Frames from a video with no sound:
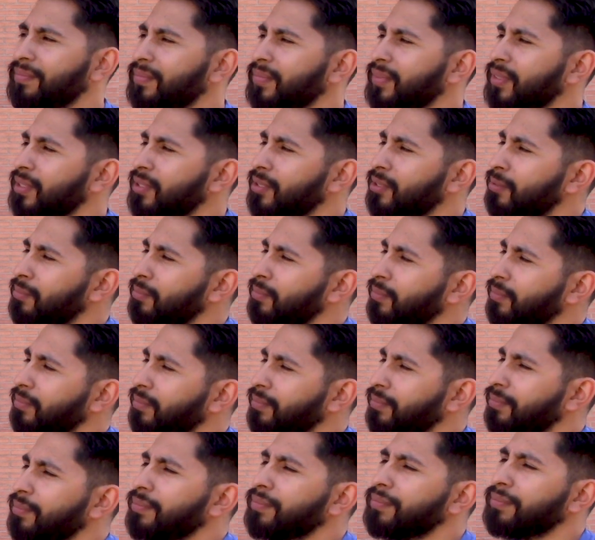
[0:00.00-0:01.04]

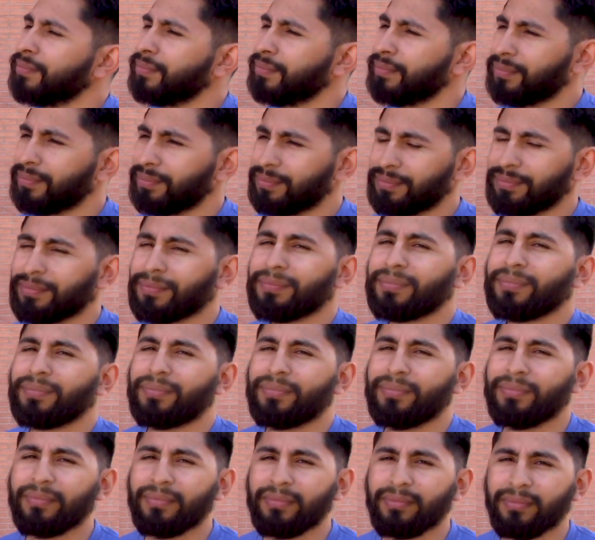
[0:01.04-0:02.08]

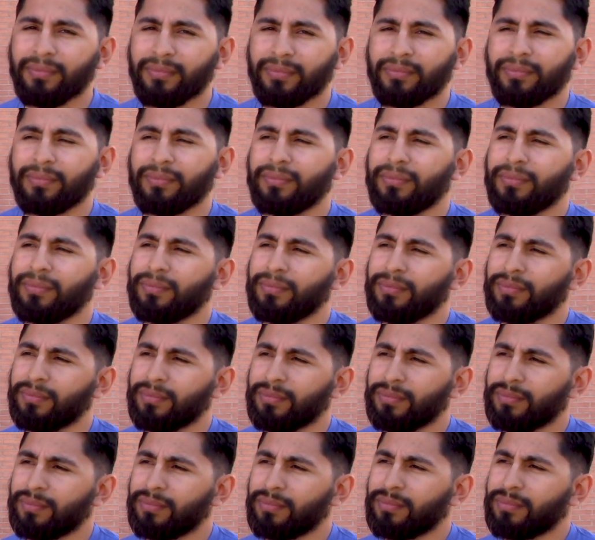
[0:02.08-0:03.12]

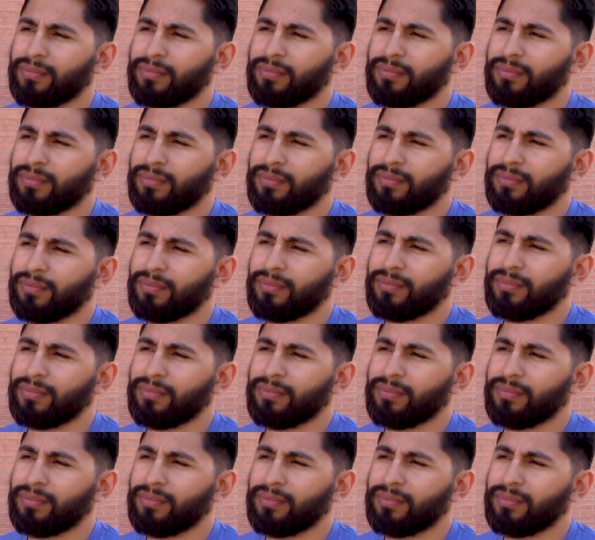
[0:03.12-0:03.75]
(silent)